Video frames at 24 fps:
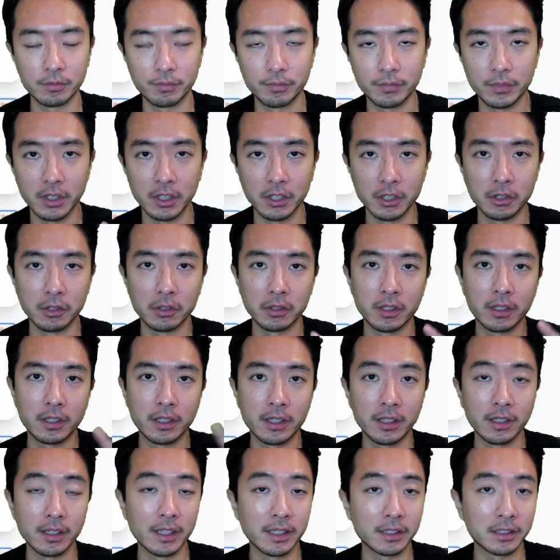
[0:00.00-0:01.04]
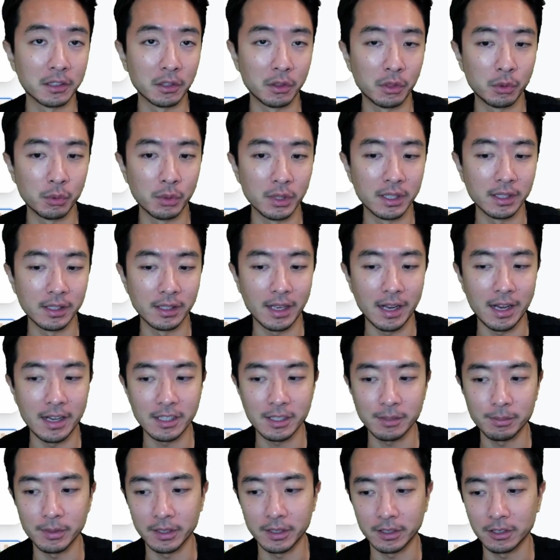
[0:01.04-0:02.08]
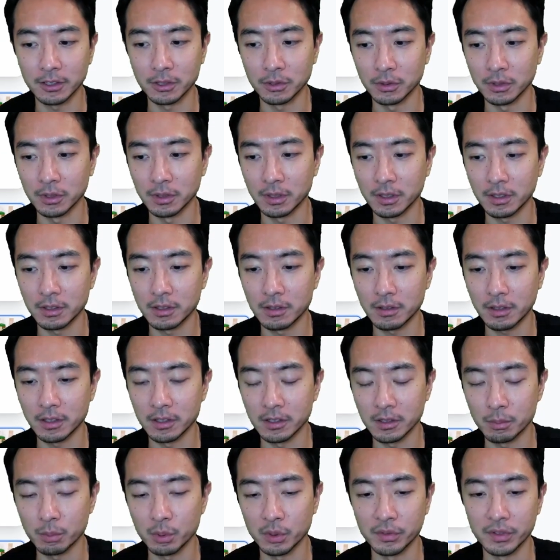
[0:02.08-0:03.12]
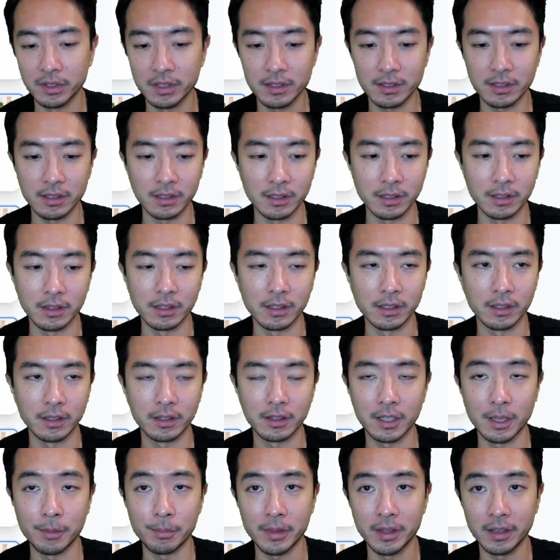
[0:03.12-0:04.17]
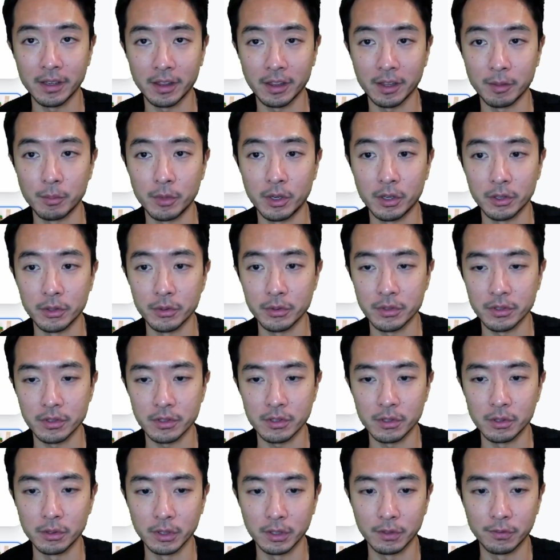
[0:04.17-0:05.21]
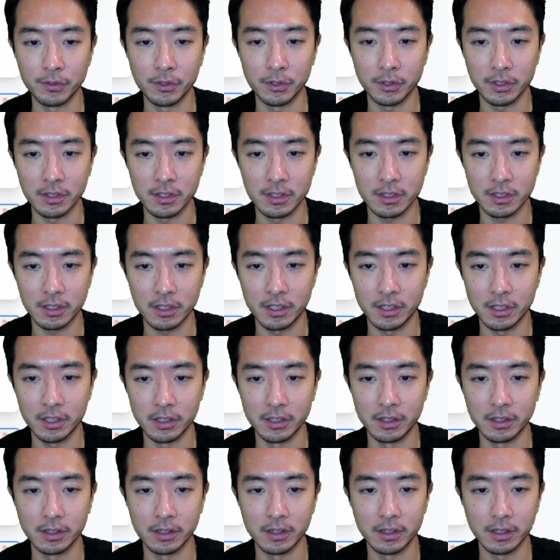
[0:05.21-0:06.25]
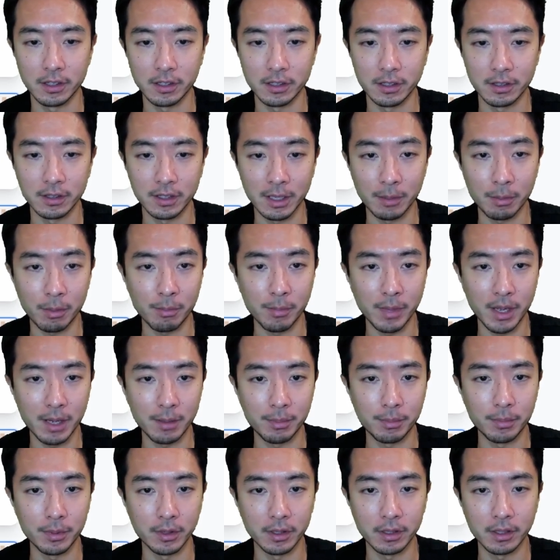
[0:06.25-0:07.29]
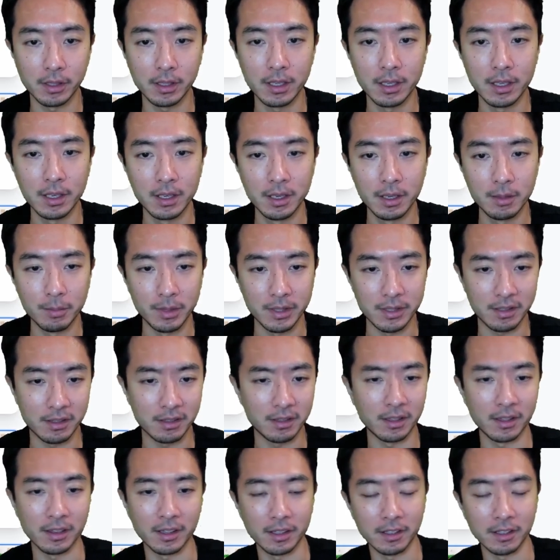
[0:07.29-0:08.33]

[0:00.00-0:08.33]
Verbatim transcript: you know, connect the 3D aspect to it because previously the Depth Anything models was only focused on the depth map, but basically they